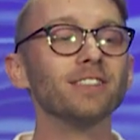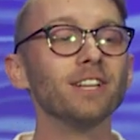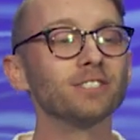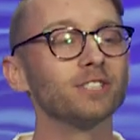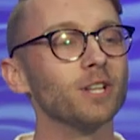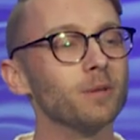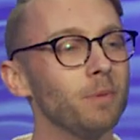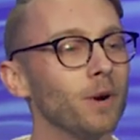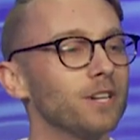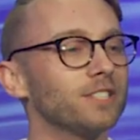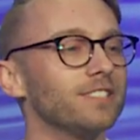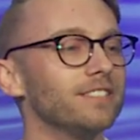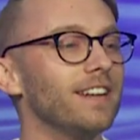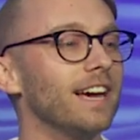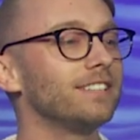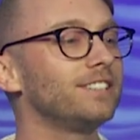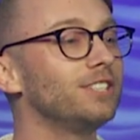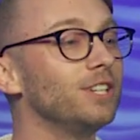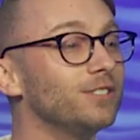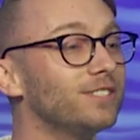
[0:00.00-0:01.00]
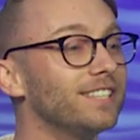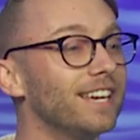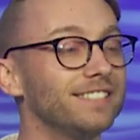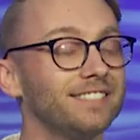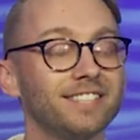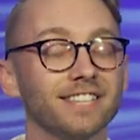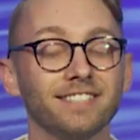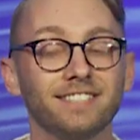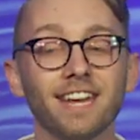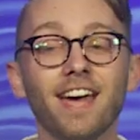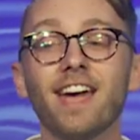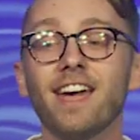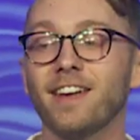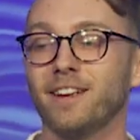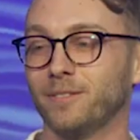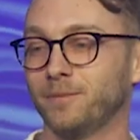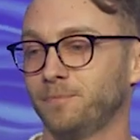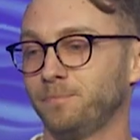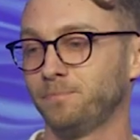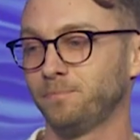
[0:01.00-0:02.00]
look to the person next to you, say,
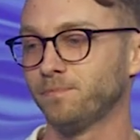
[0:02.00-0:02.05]
Today.